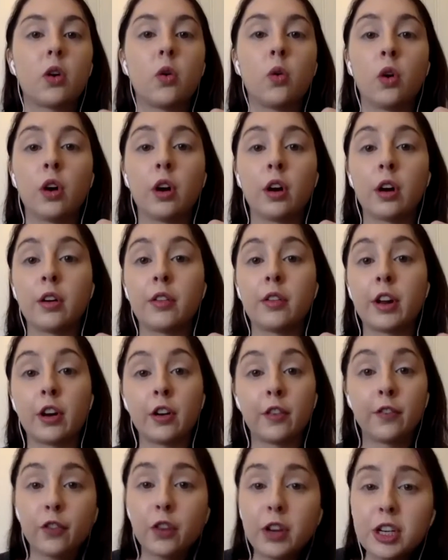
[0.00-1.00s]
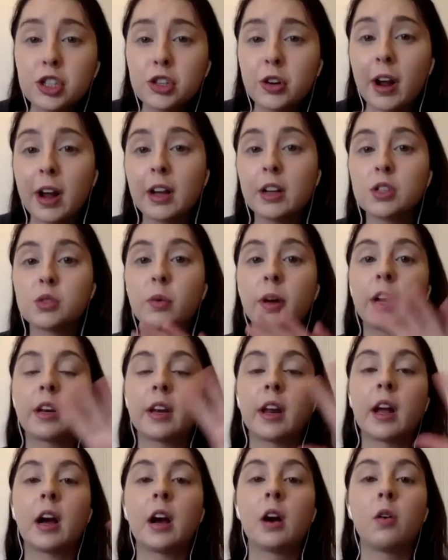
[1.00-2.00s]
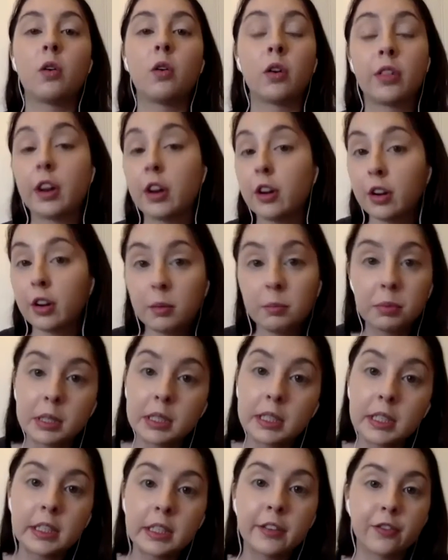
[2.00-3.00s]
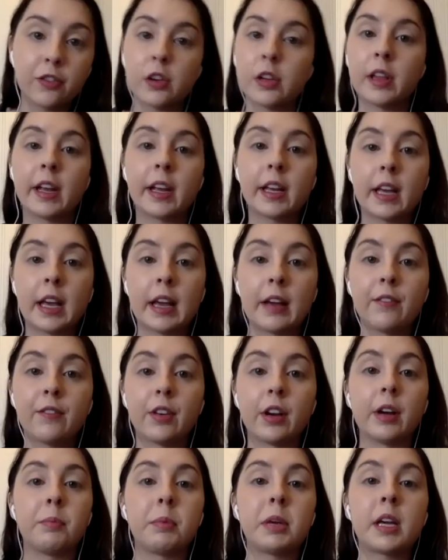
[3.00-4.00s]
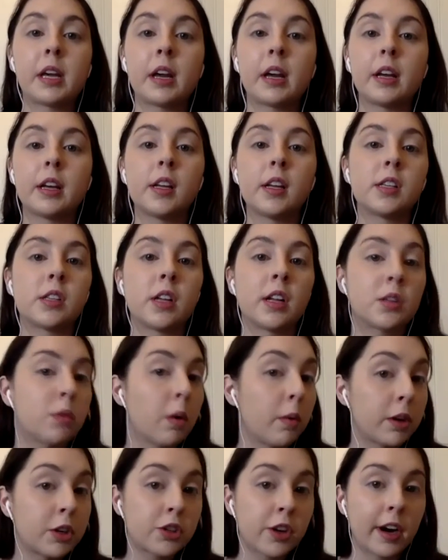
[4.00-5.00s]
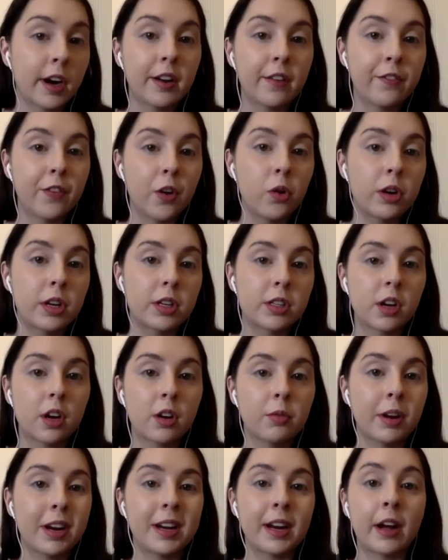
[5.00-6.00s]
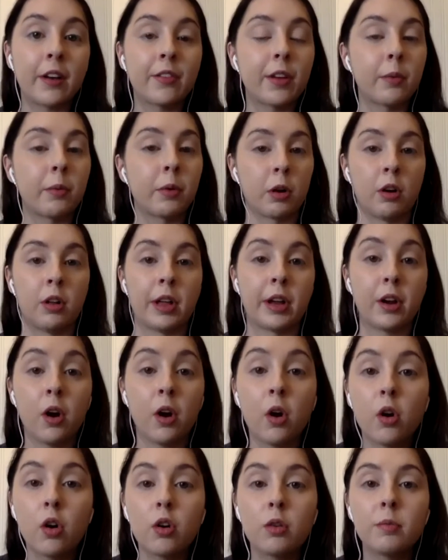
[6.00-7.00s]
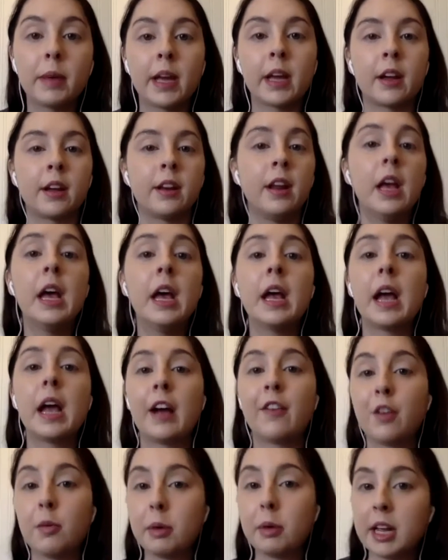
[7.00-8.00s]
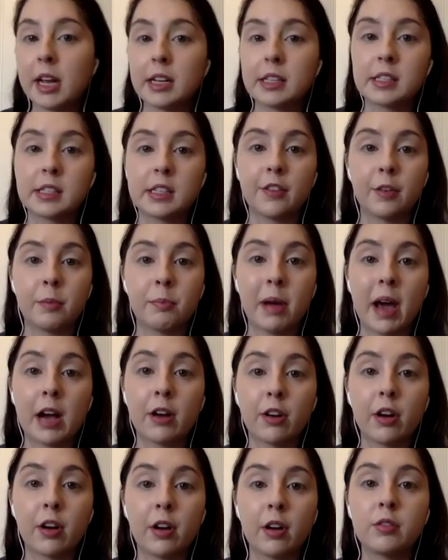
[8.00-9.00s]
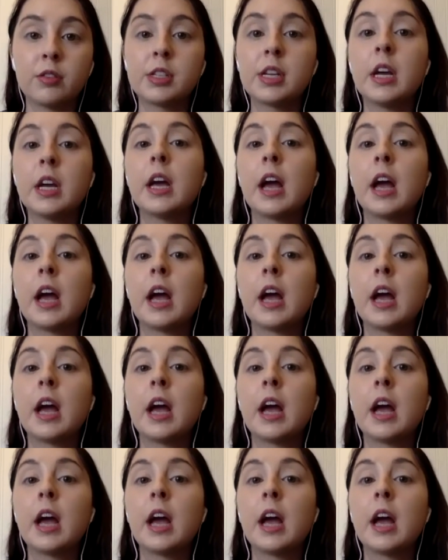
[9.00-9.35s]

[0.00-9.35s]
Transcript: or that are free trials right now, or that are completely free, like Canva, because that's what we're trying to focus on right now, that we're all at home and everybody has a different background,